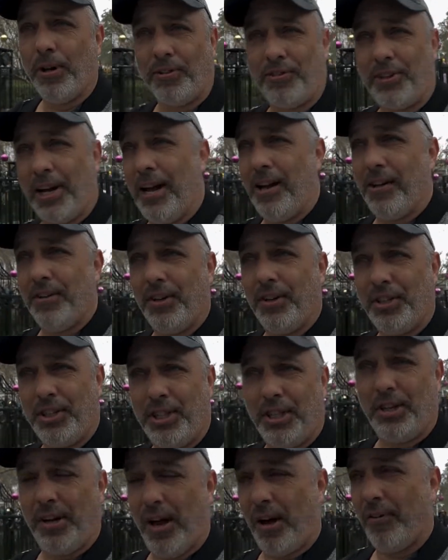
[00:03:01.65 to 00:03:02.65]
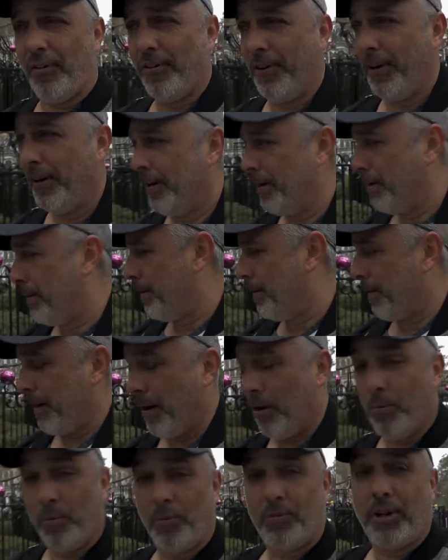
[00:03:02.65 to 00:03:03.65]
styling this stuff.
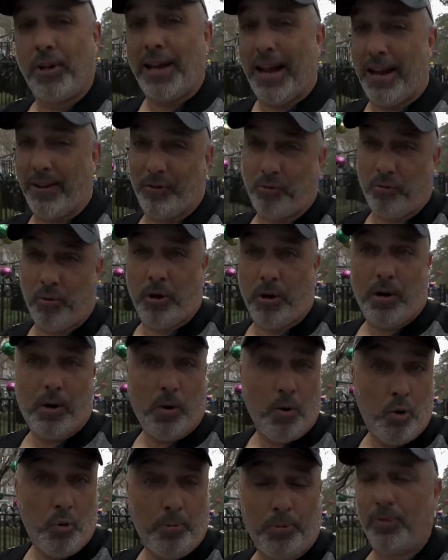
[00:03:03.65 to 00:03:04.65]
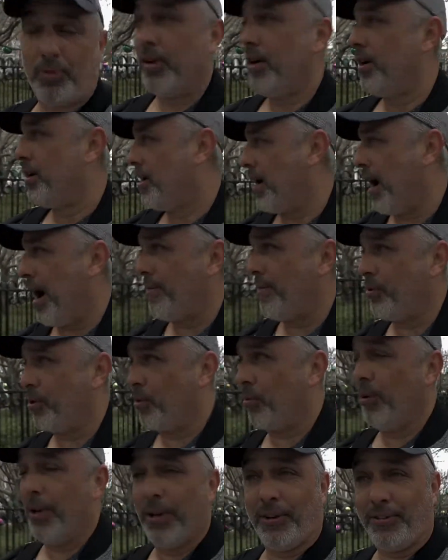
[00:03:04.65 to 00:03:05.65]
Almost said the S word. Oops. I'm
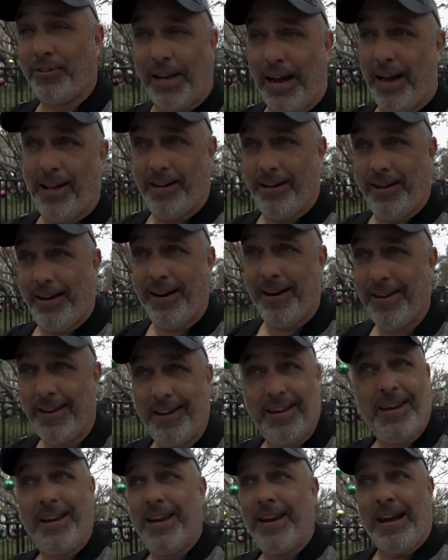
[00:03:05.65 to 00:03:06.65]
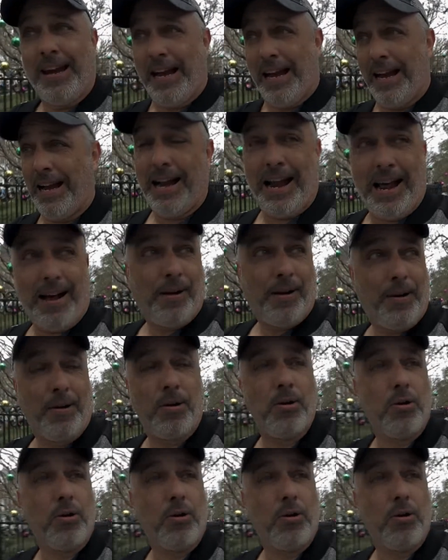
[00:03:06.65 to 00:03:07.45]
gorilla styling it. In and out.